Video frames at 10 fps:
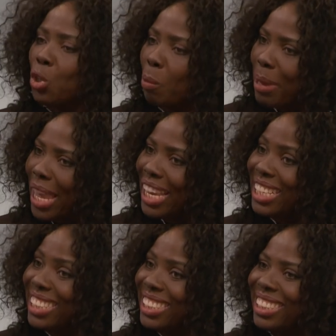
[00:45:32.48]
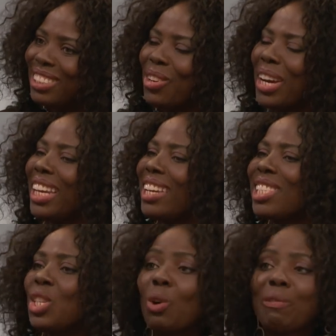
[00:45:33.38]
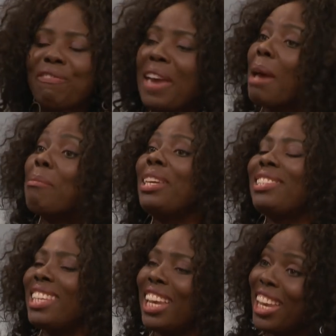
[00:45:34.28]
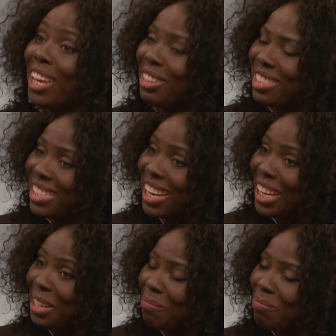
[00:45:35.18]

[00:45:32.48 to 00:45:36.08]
your pain, got a lesson on families, they're here to stay.